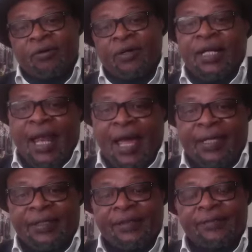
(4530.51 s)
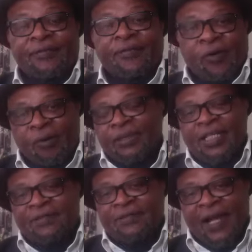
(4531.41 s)
online from
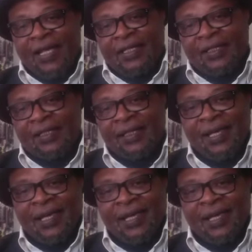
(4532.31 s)
this Friday.